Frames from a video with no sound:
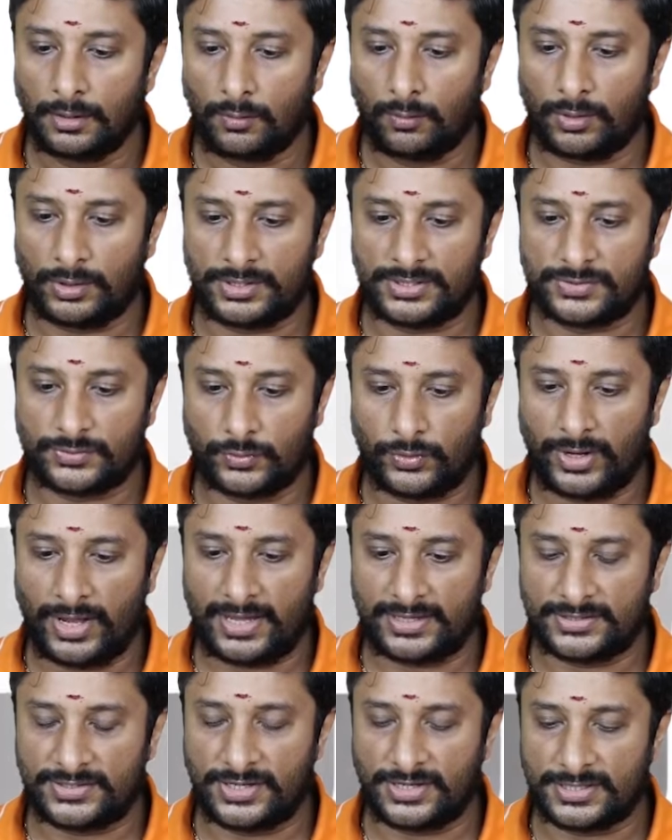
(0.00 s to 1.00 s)
What is
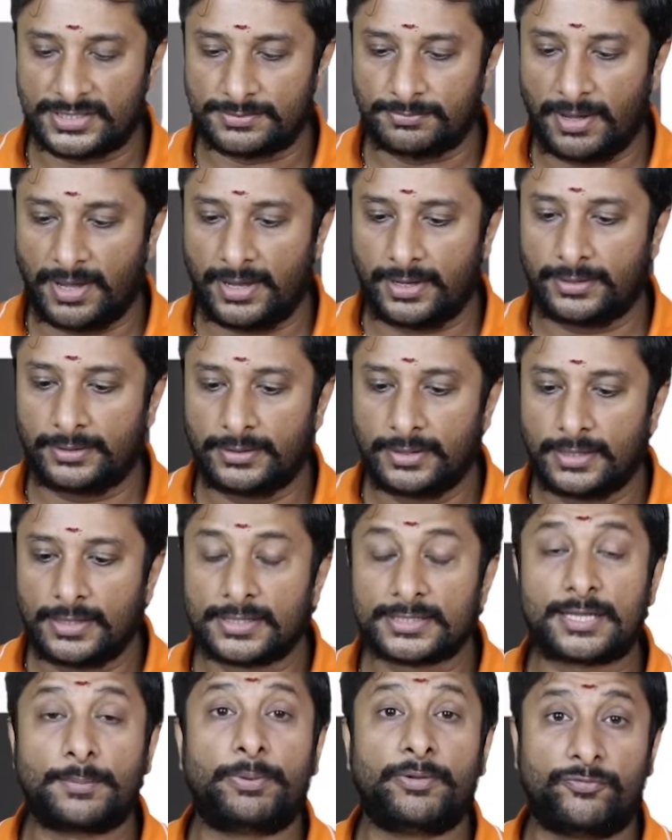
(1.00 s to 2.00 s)
React.Js, man?
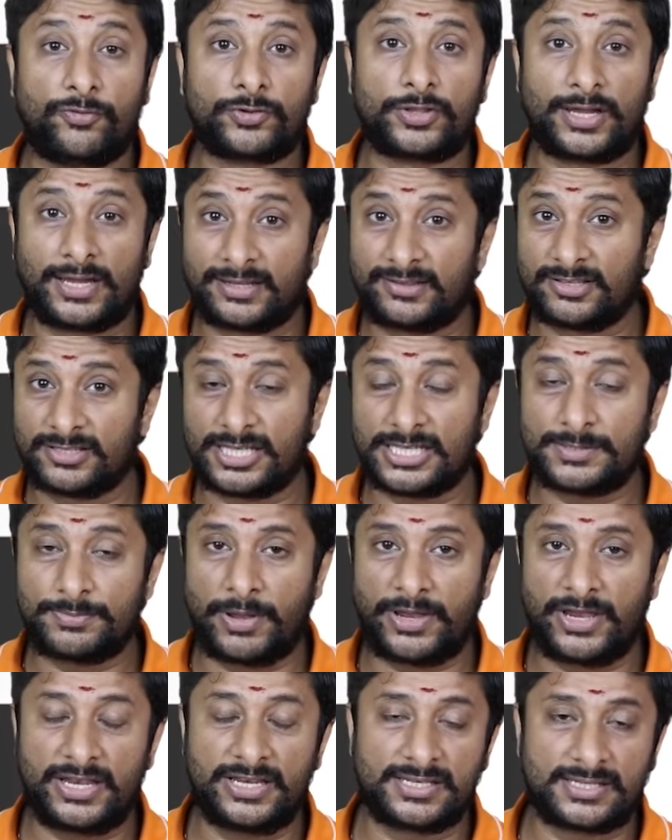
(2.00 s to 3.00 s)
So before that, this is
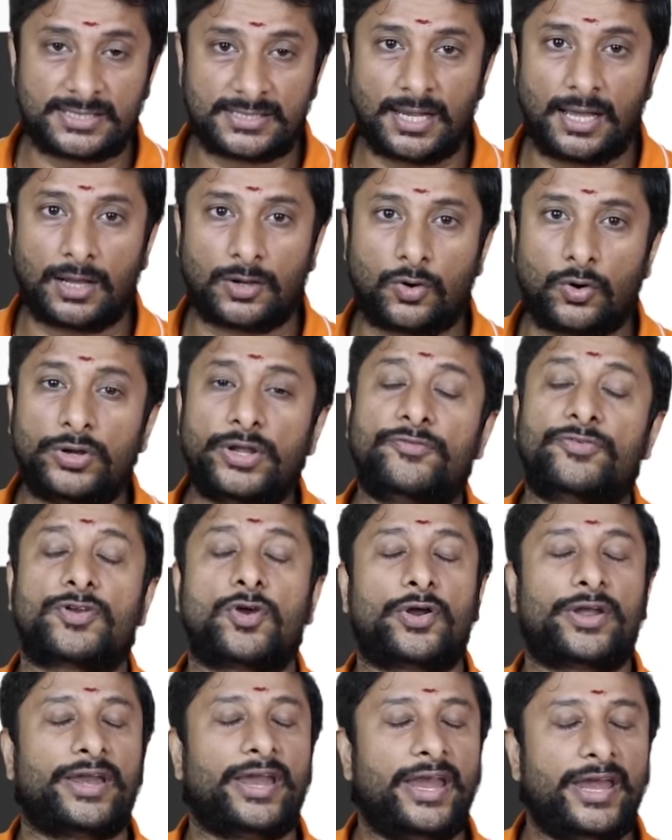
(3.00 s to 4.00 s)
my Insta account. If you
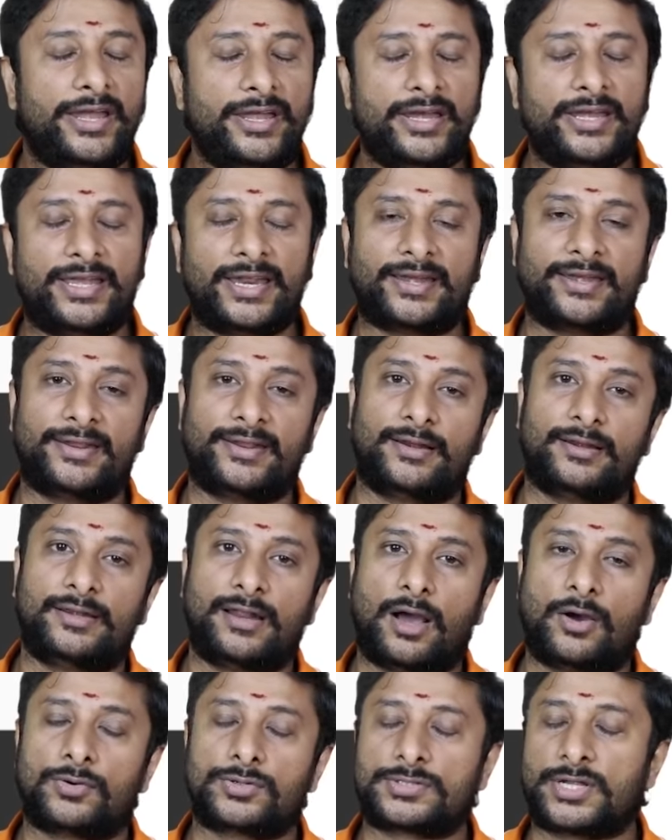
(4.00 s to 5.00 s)
got any technical
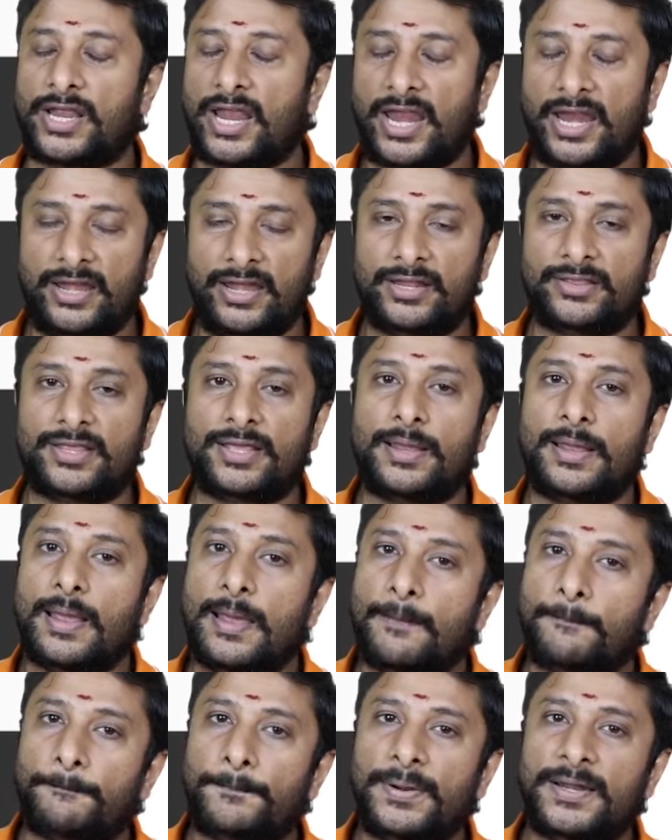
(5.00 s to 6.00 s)
doubts or anything,
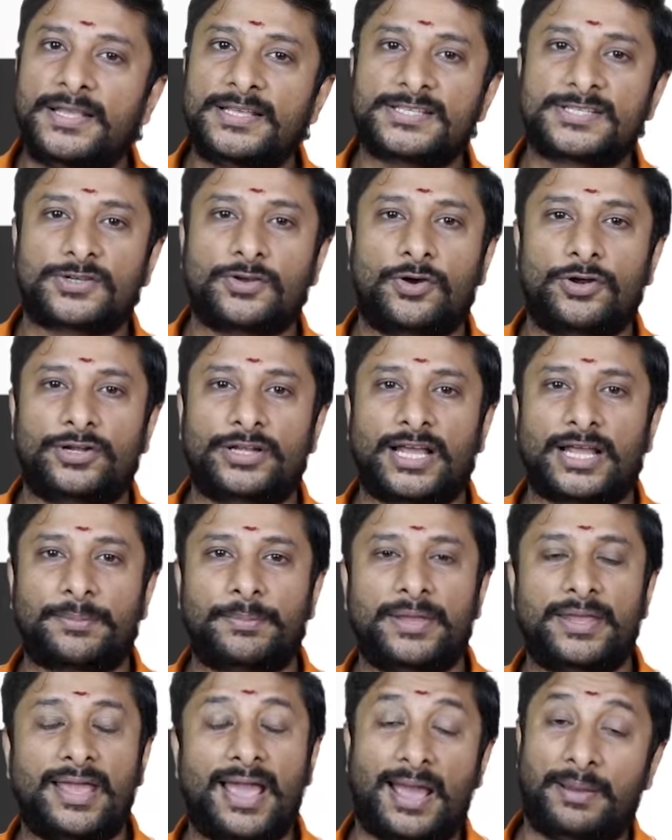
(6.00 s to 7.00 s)
please contact
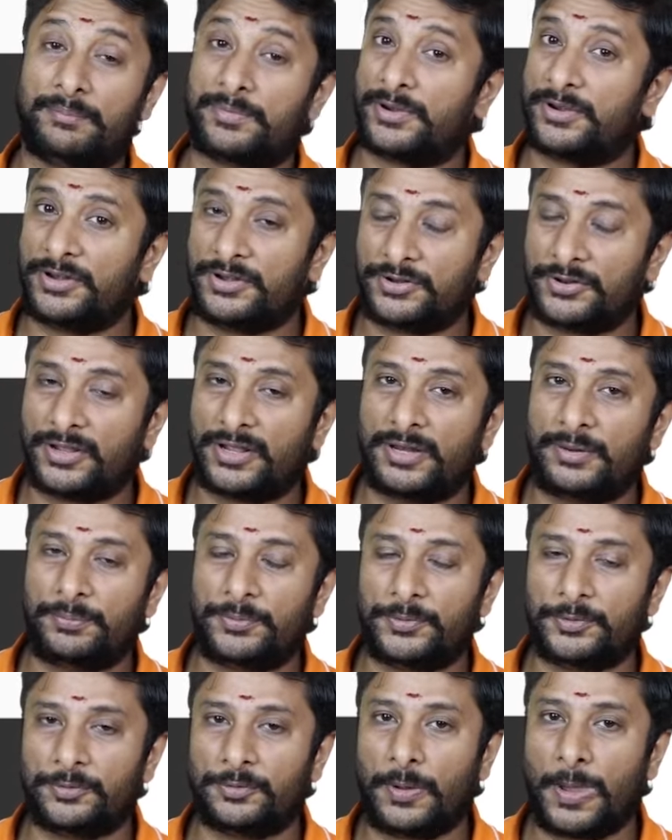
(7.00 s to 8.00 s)
me. I'm ready to help
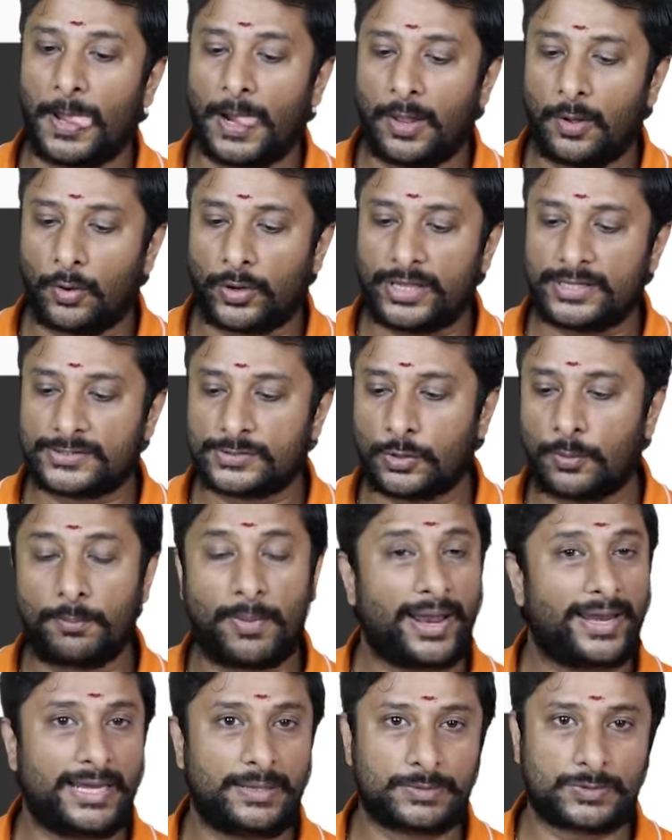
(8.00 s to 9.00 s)
you. Okay, so
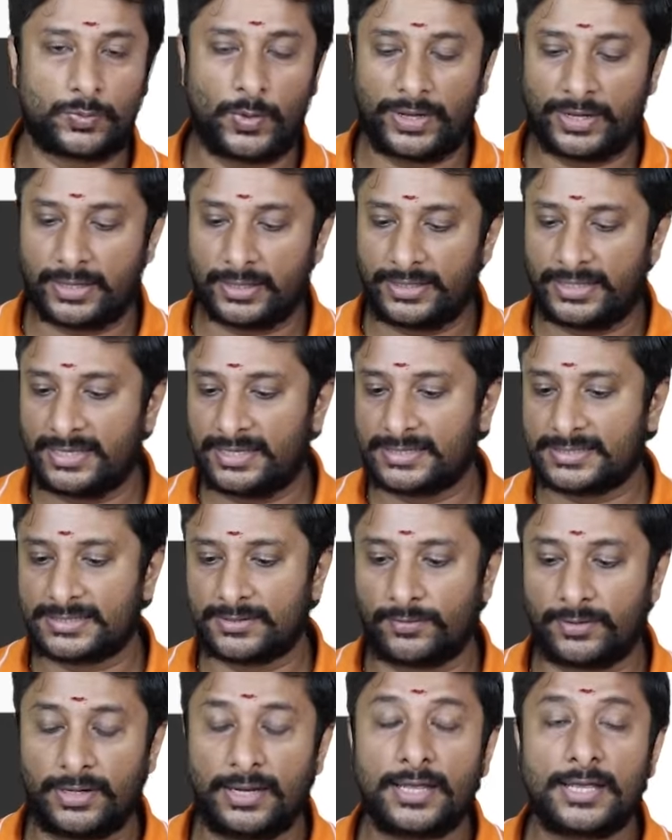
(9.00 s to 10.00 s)
my name is Venkat. Here is
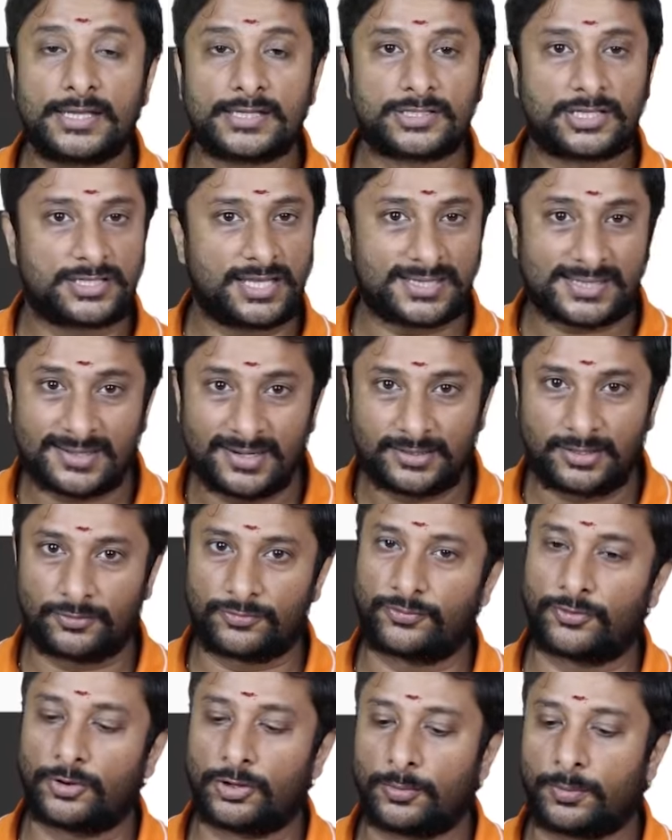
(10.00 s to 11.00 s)
the one. So just click the
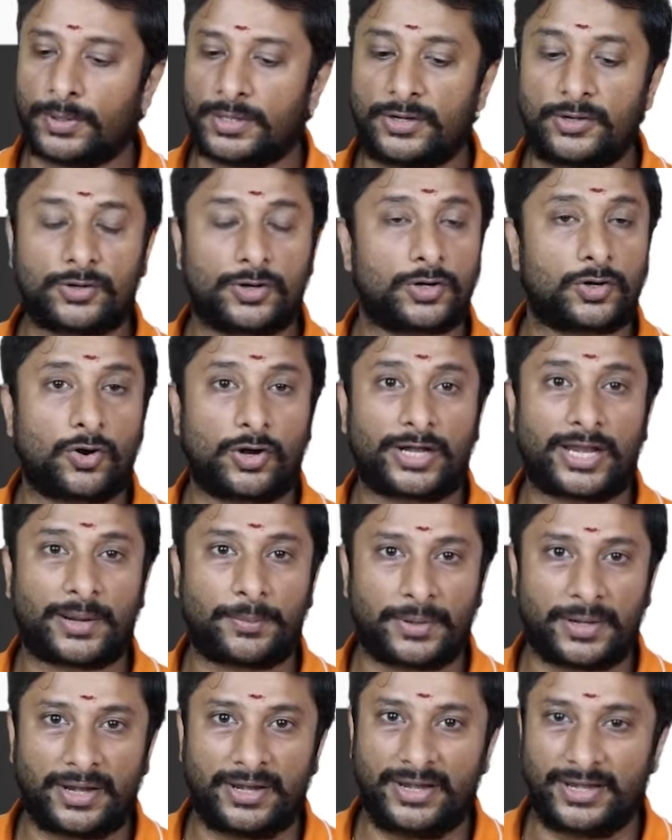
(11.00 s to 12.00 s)
follow button. You can contact
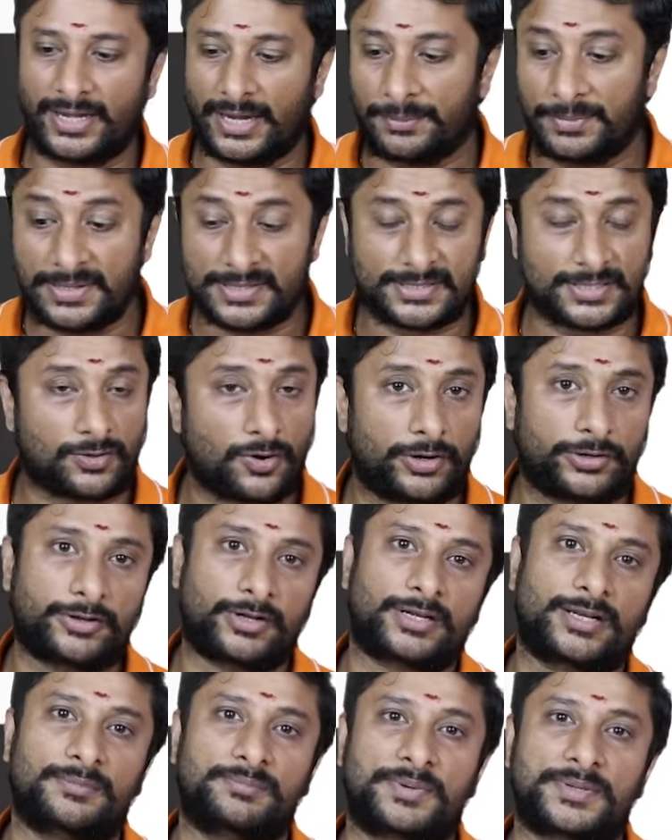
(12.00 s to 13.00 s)
me anytime. Here's the
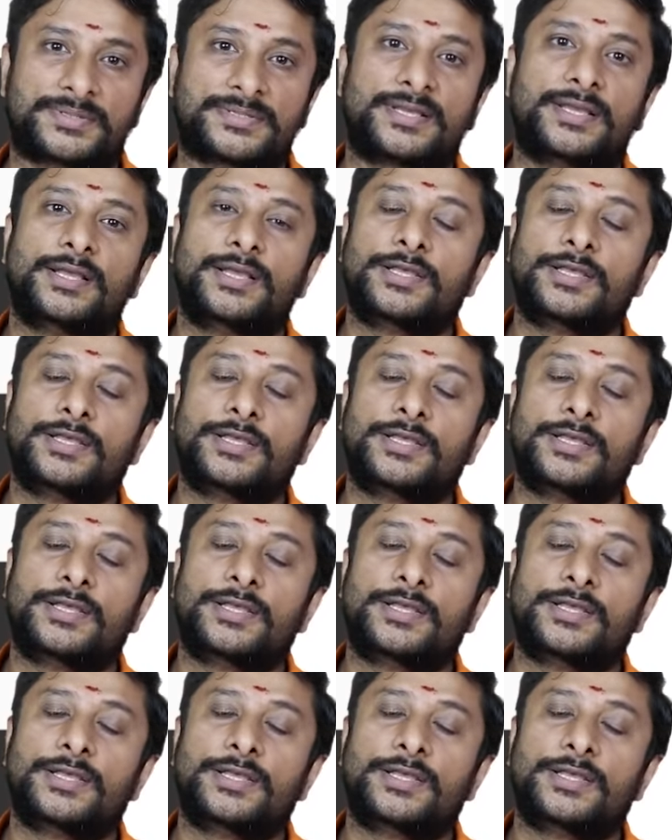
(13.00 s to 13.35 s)
contact numbers.